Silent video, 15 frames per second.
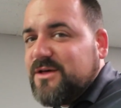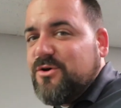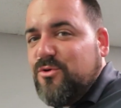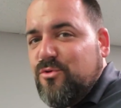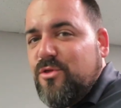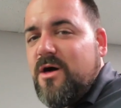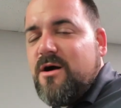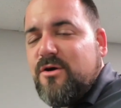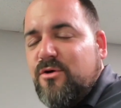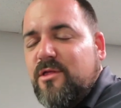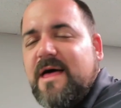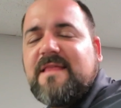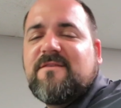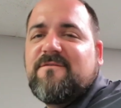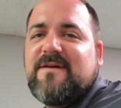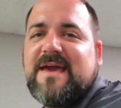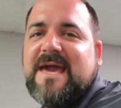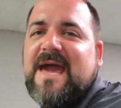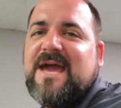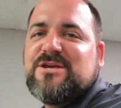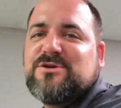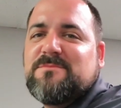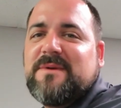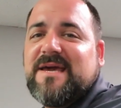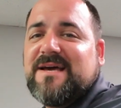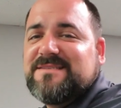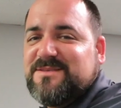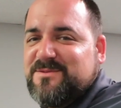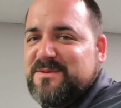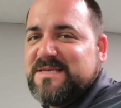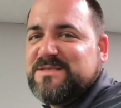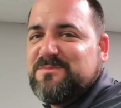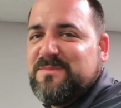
the cool uncle at the vacation because of this